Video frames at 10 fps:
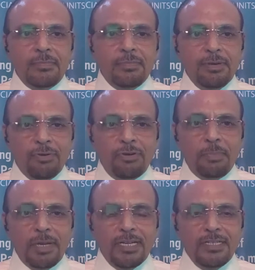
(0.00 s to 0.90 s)
Before we
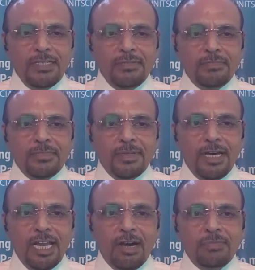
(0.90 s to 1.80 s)
begin,
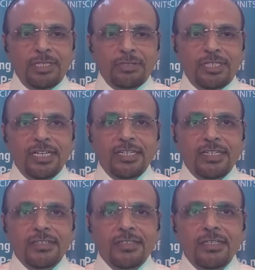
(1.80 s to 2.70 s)
allow me to
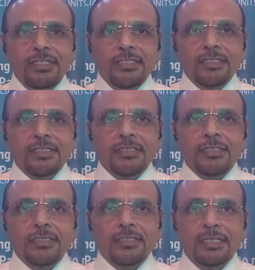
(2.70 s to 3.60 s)
share
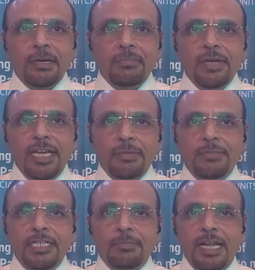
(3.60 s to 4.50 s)
some
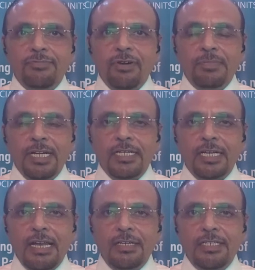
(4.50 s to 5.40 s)
AirMeet platform
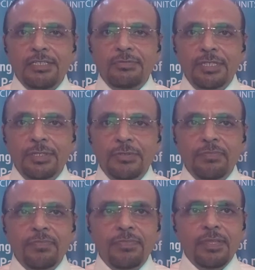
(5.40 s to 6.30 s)
technicalities with
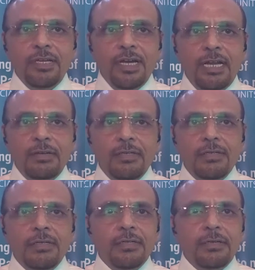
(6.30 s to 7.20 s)
you and
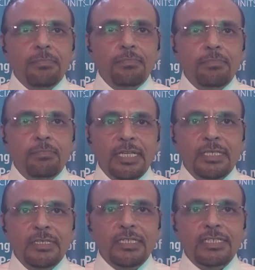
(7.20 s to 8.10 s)

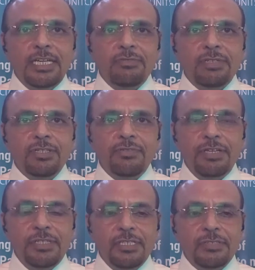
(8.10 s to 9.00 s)
present the sequence of
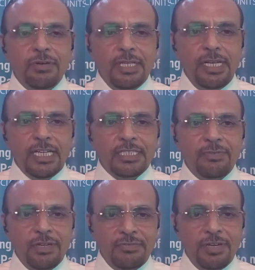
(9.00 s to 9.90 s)
events for the next
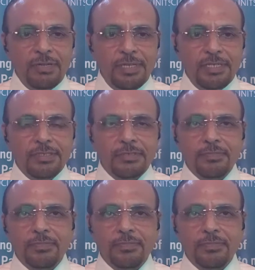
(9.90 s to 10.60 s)
45 minutes.